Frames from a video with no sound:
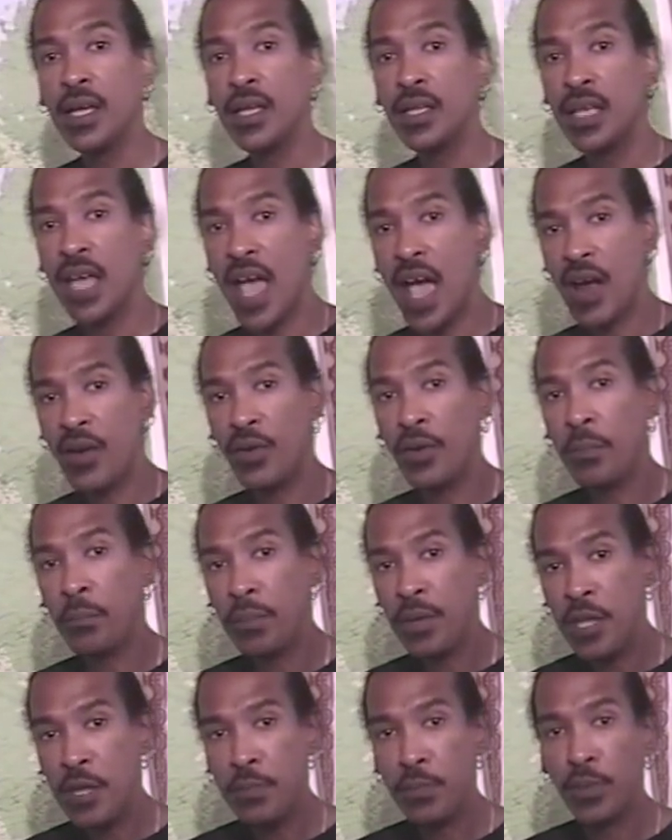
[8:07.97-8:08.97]
The Arab
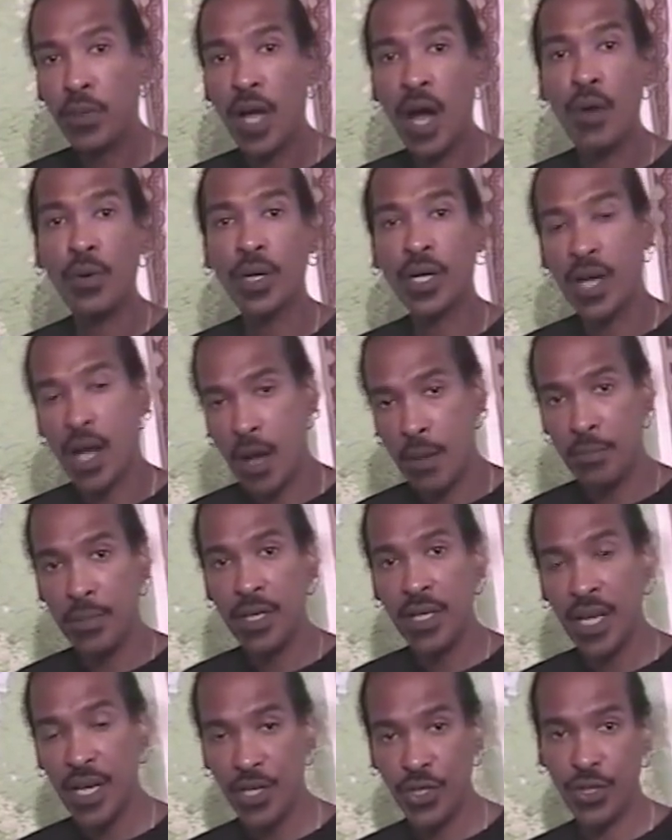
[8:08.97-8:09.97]
people are a
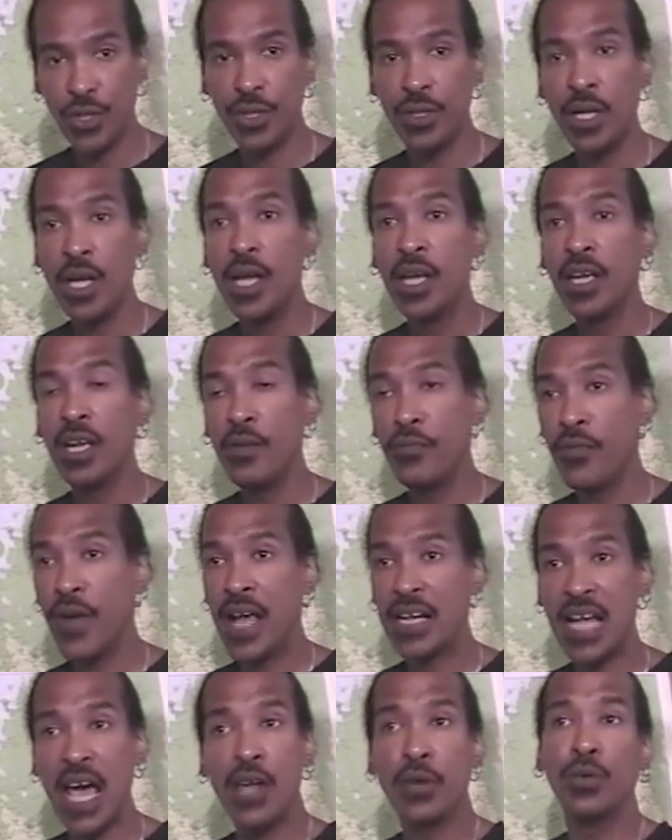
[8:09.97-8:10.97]
combination. In
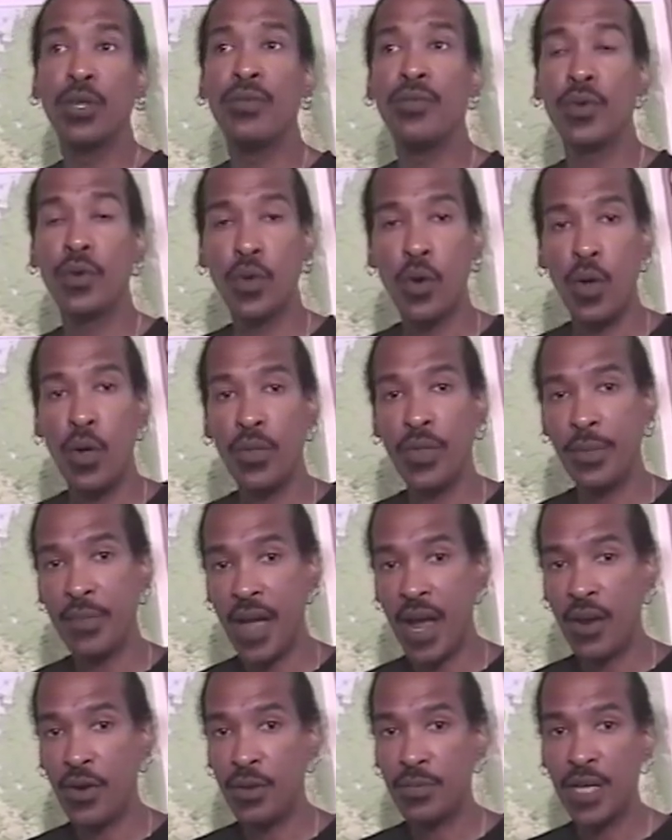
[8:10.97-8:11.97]
fact, I don't even call them
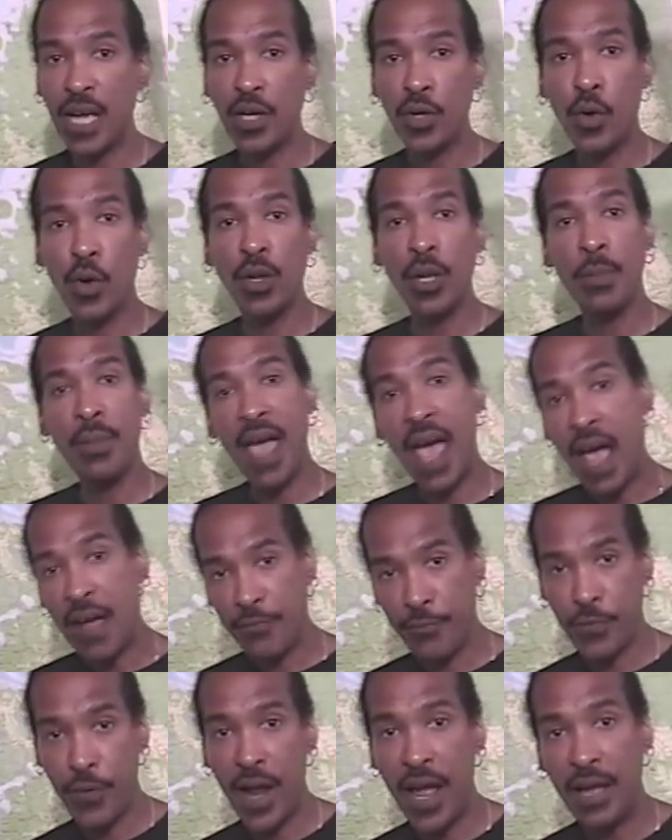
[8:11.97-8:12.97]
Arabs. I call them
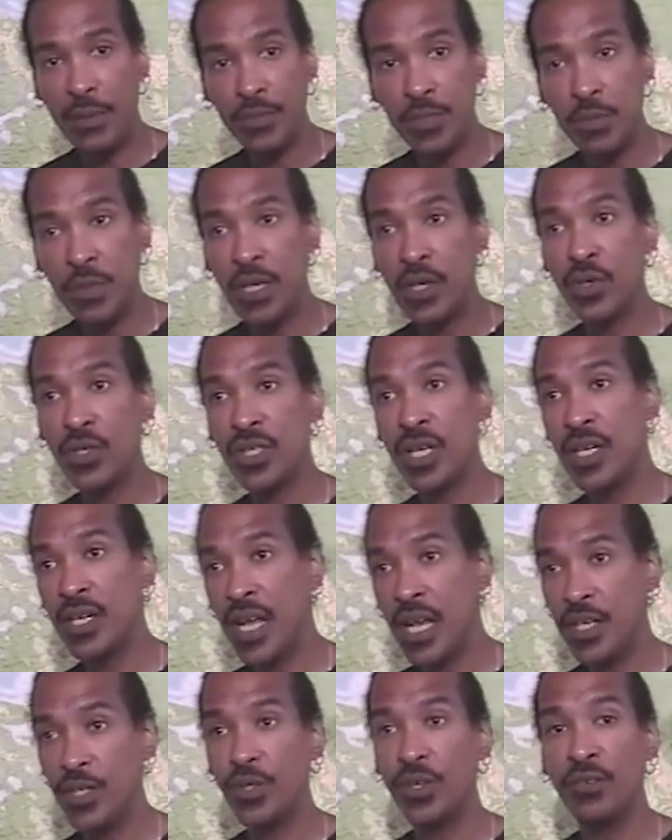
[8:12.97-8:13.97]
Afrabs, because the
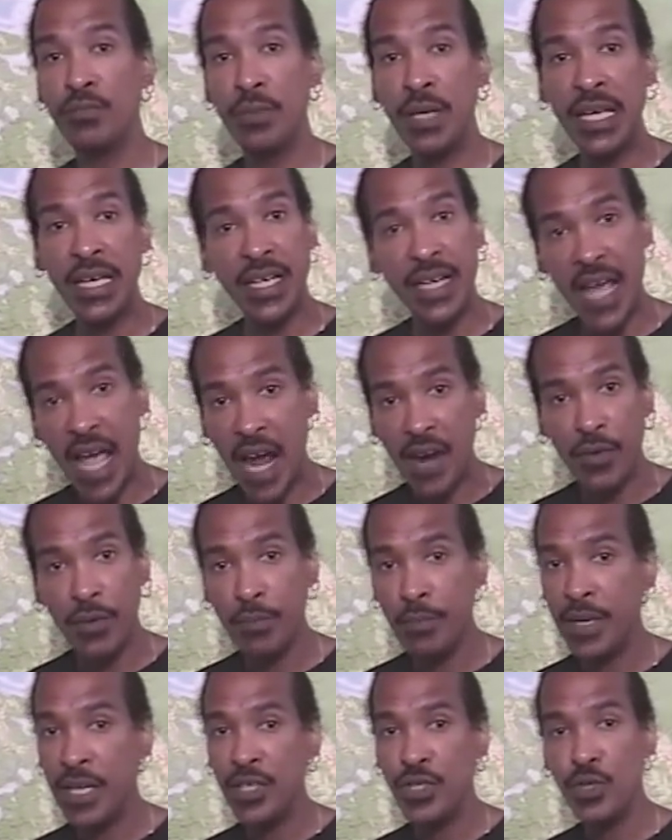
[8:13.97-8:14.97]
nature of being an
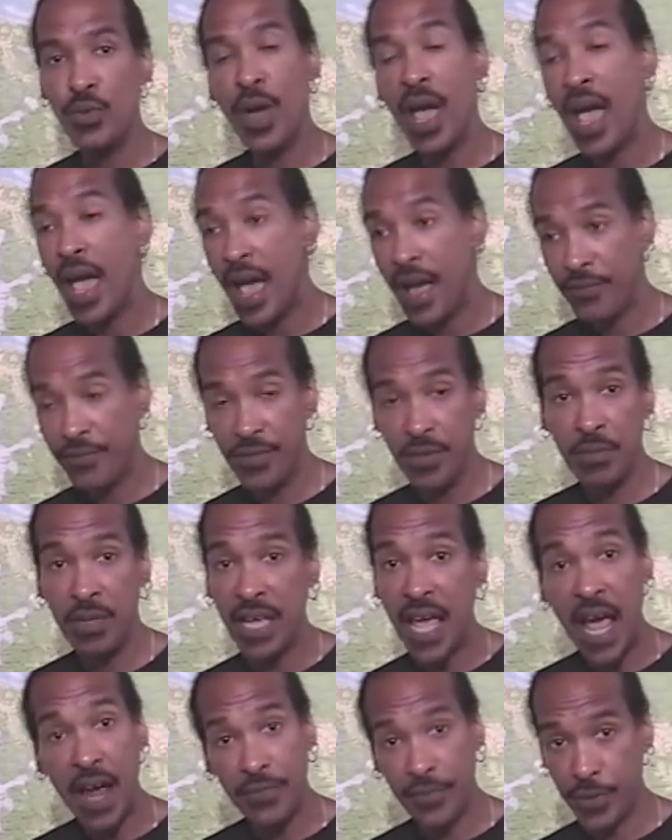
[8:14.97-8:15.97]
Arab means you have to be
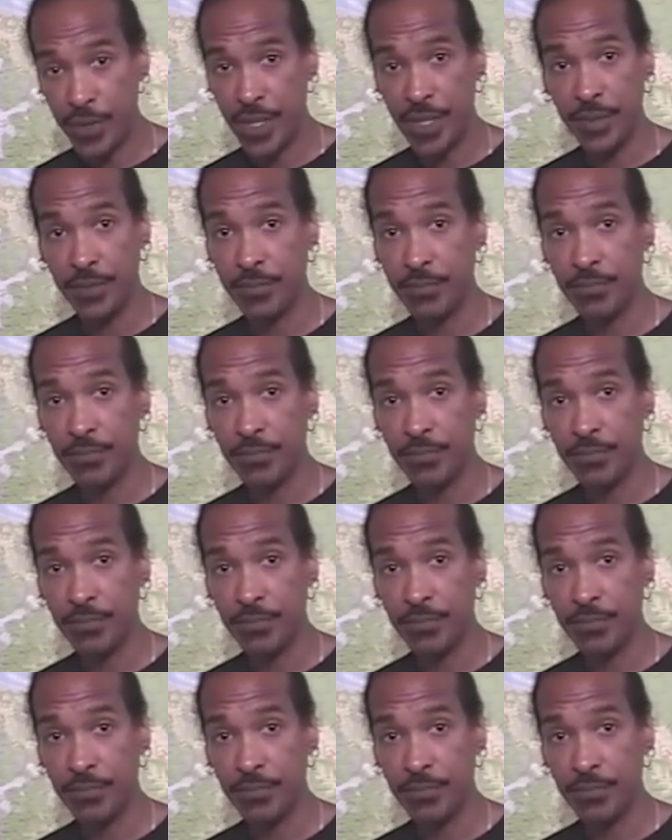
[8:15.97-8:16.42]
African.